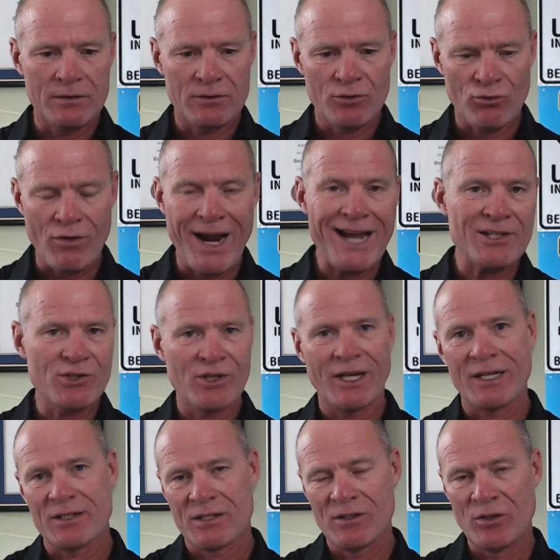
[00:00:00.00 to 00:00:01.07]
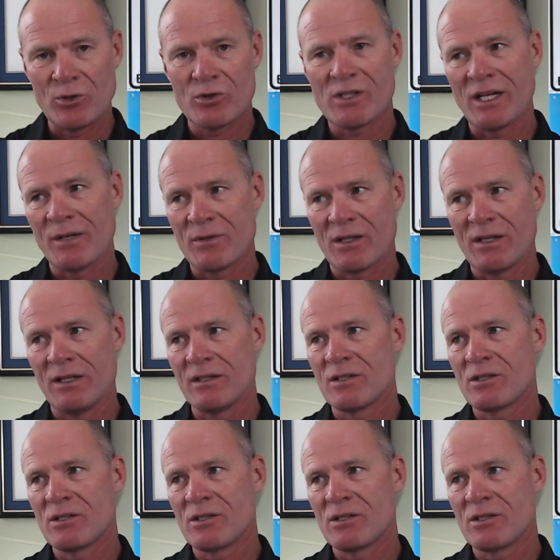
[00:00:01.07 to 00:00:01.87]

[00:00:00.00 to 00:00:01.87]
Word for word: crash tests and those types of things.